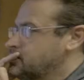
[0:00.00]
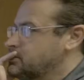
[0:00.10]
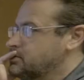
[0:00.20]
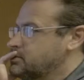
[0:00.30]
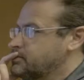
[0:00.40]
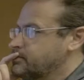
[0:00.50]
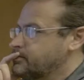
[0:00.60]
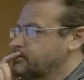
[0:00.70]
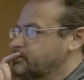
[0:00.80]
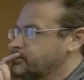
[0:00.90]
scientists,
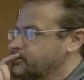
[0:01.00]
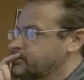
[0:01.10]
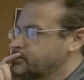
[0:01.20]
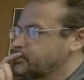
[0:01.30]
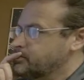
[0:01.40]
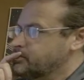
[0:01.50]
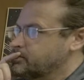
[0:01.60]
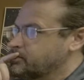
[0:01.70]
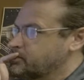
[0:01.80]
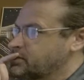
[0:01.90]
working with
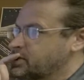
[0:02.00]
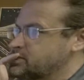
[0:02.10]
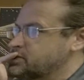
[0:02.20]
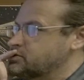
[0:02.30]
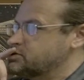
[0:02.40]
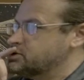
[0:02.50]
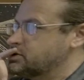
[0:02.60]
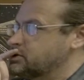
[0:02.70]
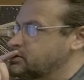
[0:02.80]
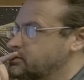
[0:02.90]
atmospheric
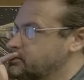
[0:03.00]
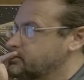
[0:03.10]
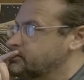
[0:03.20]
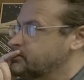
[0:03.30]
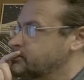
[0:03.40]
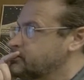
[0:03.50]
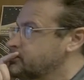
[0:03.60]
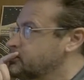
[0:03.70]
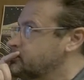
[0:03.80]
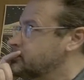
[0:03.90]
scientists. One
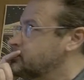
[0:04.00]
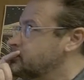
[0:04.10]
aspect of the